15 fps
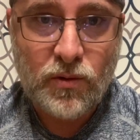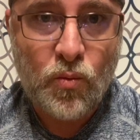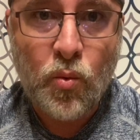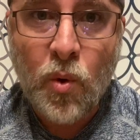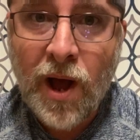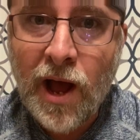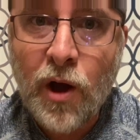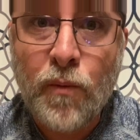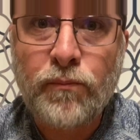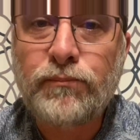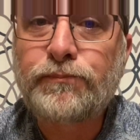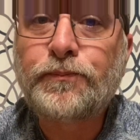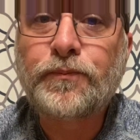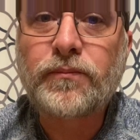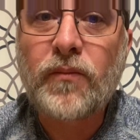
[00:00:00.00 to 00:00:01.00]
Wow.
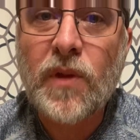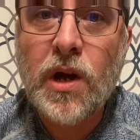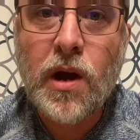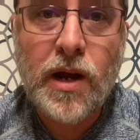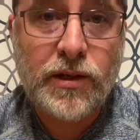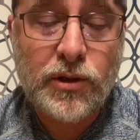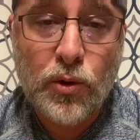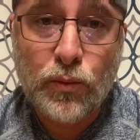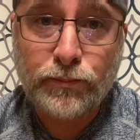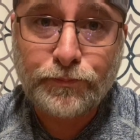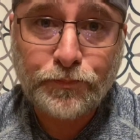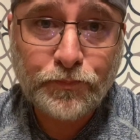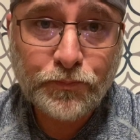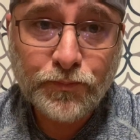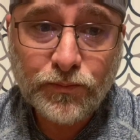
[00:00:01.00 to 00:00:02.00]
All right, so
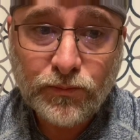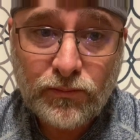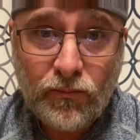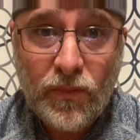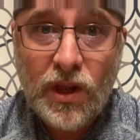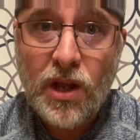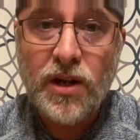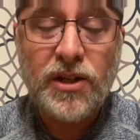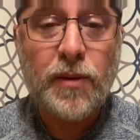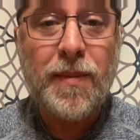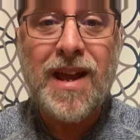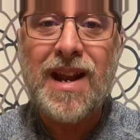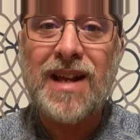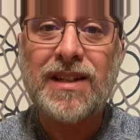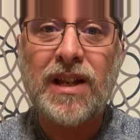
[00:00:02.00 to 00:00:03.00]
to
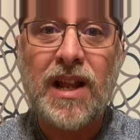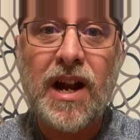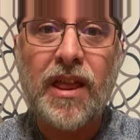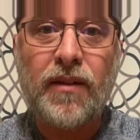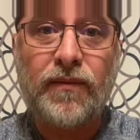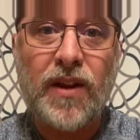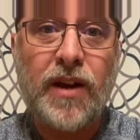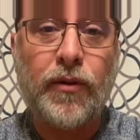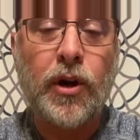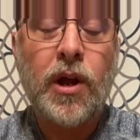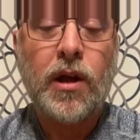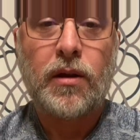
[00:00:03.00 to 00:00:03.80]
me it has a lot of the flavor.